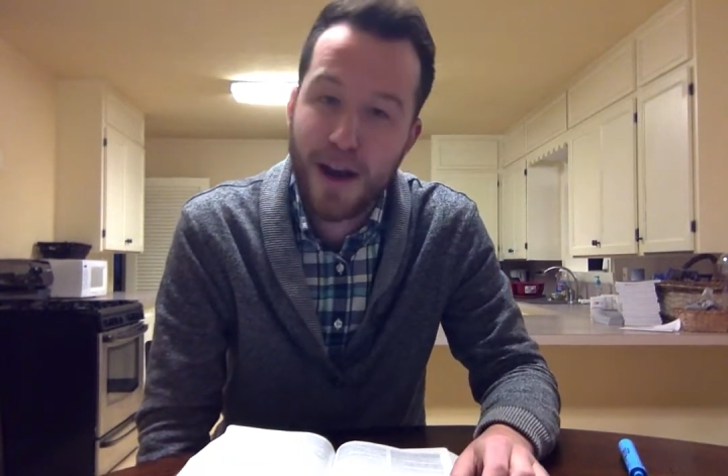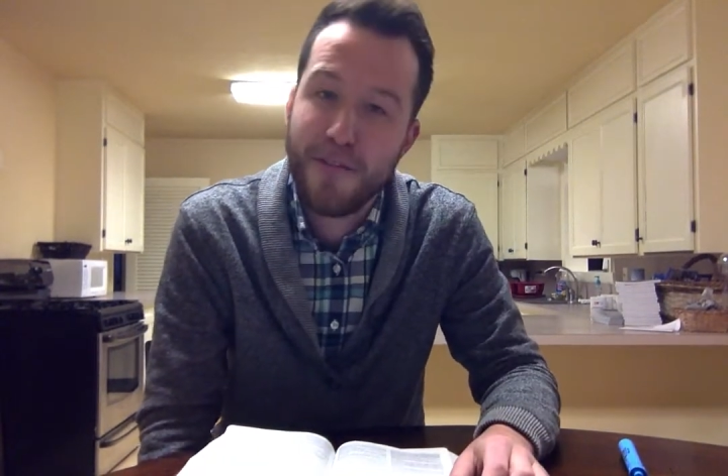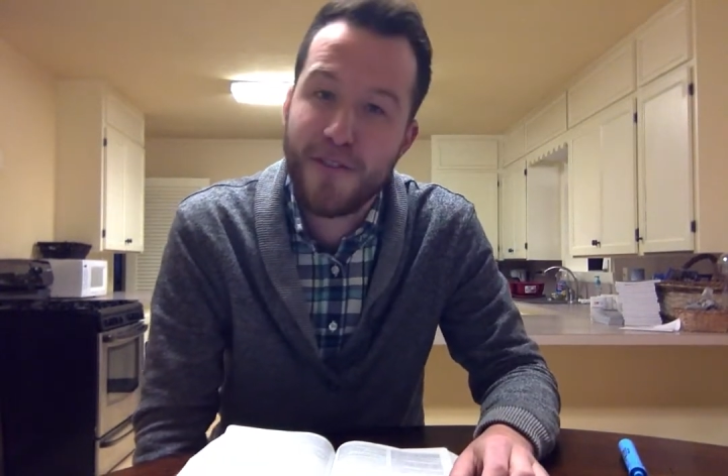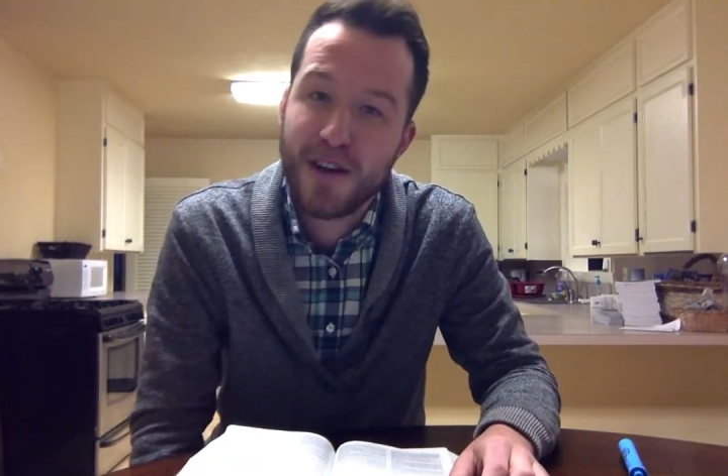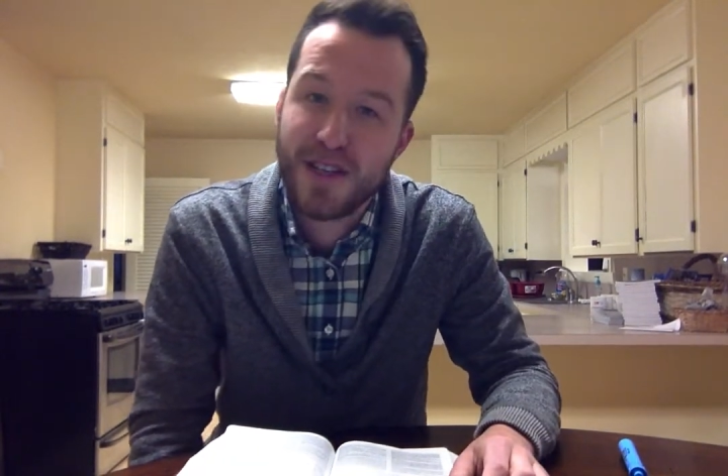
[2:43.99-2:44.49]

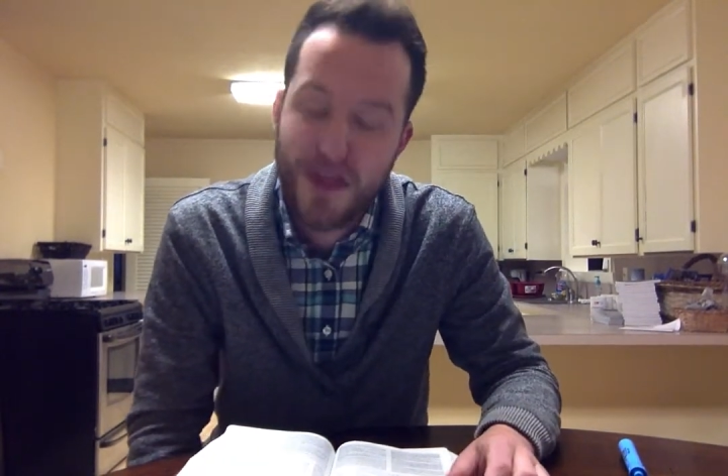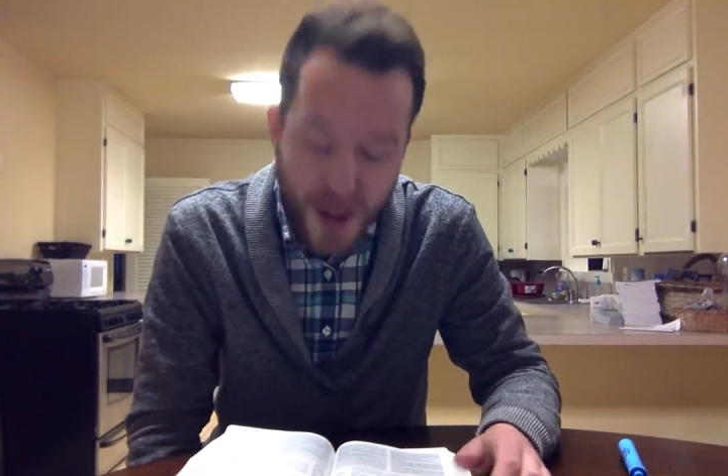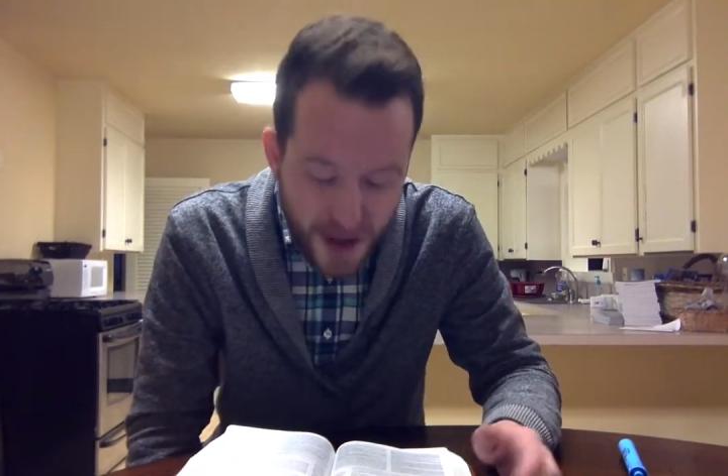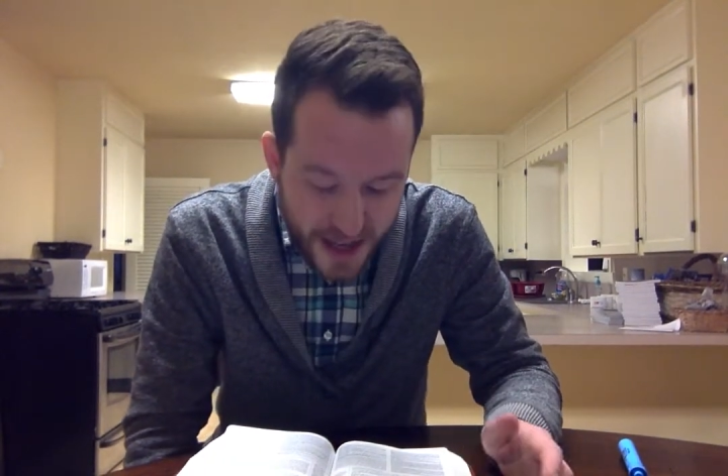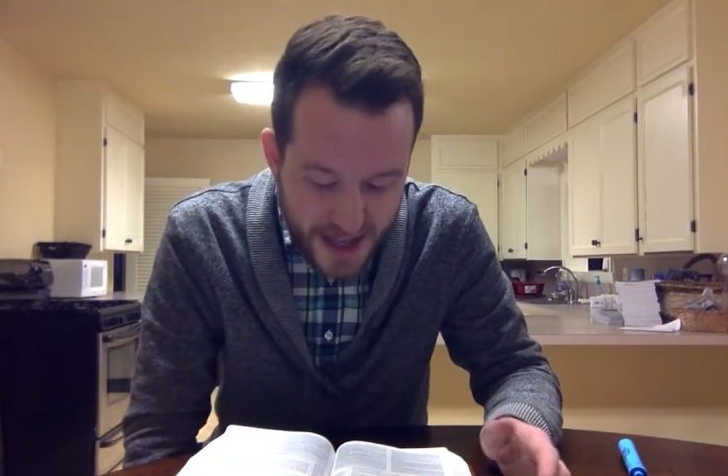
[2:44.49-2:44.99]
In verse
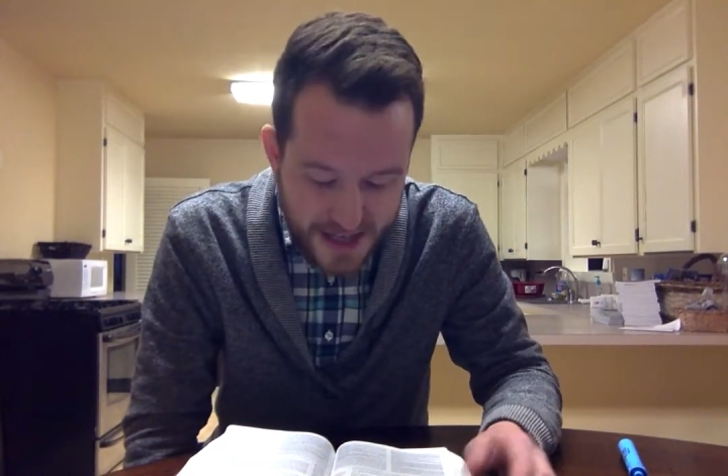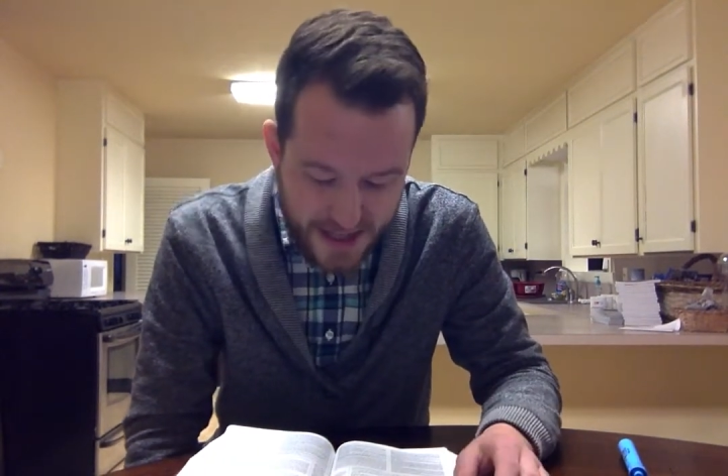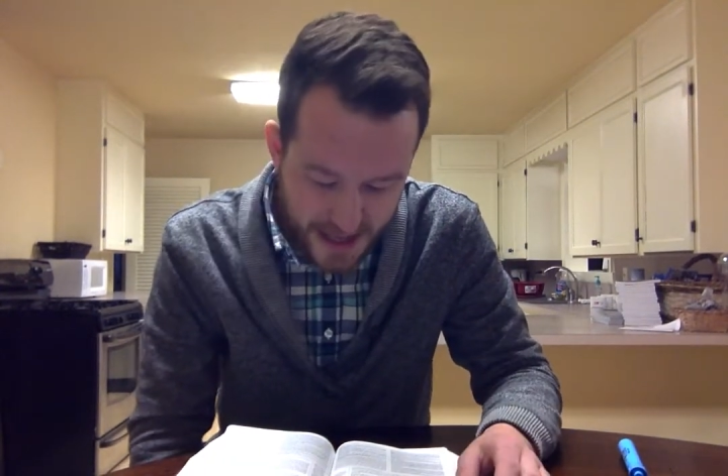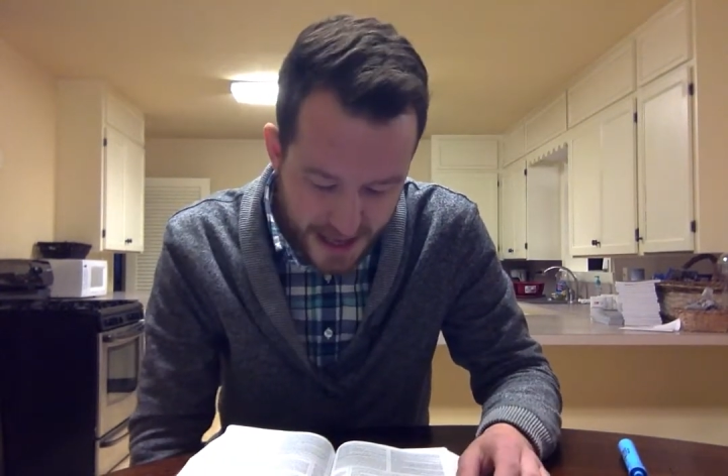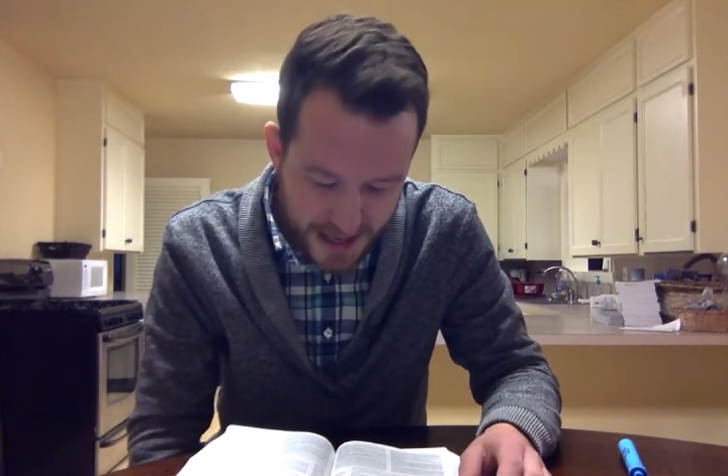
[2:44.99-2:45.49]
30 it
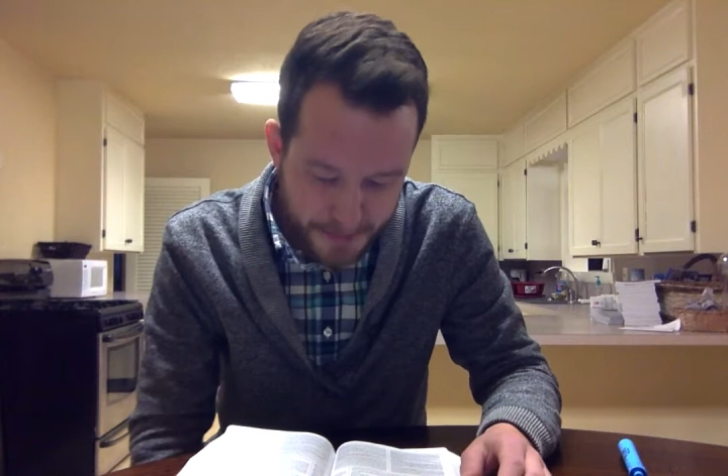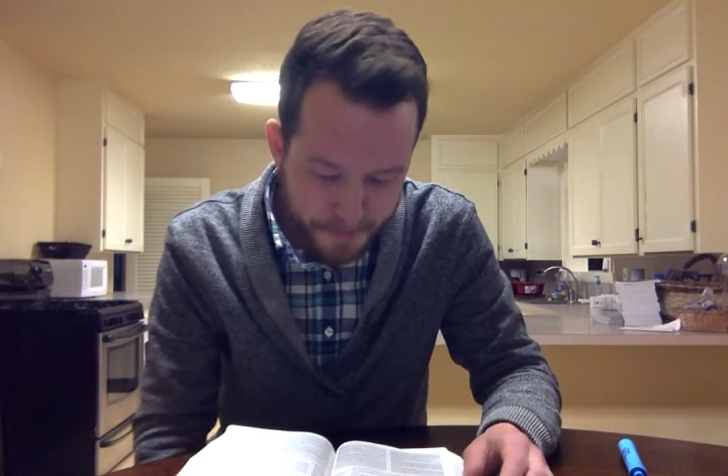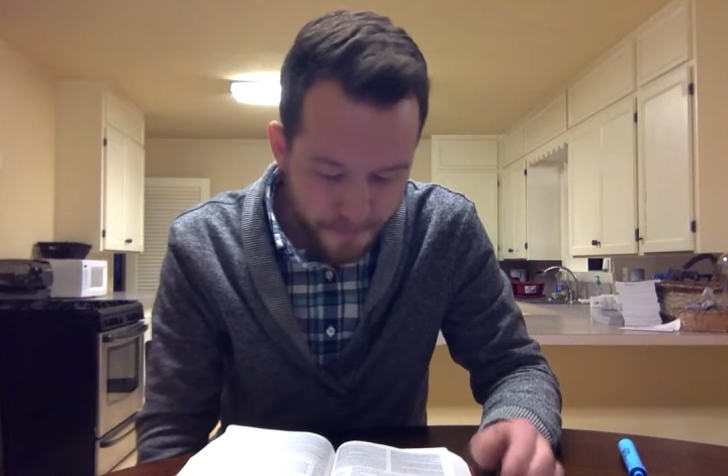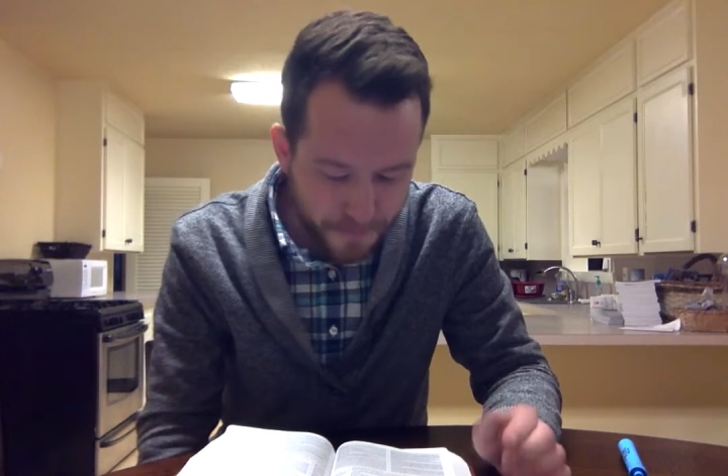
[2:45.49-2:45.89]
says,